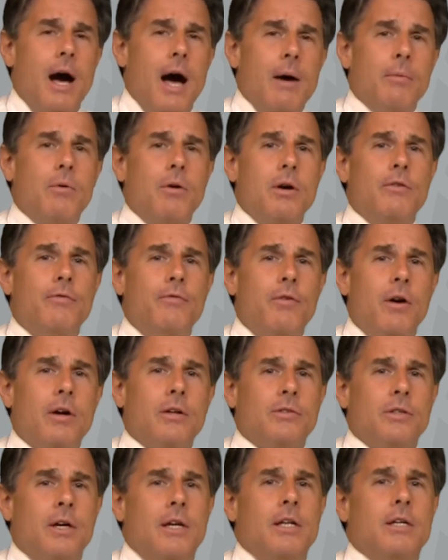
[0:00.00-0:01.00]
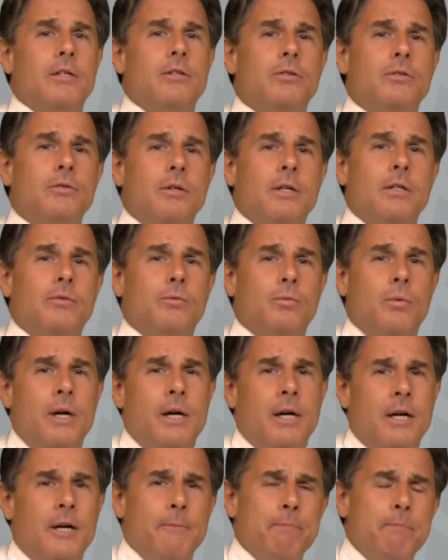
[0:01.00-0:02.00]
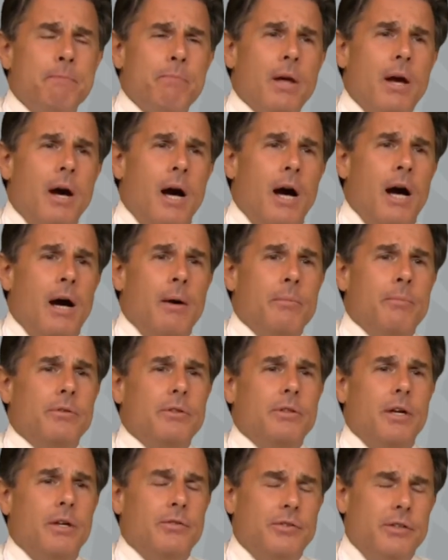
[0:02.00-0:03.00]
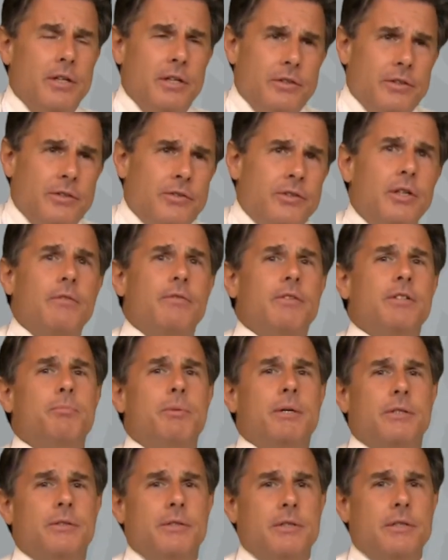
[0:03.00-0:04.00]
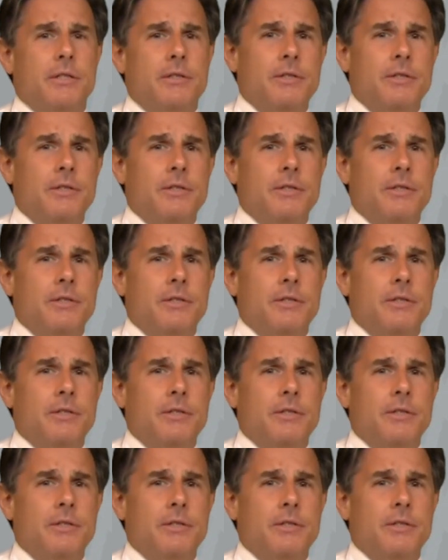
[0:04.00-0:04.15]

I'm going to focus on industries where um, it's a service business.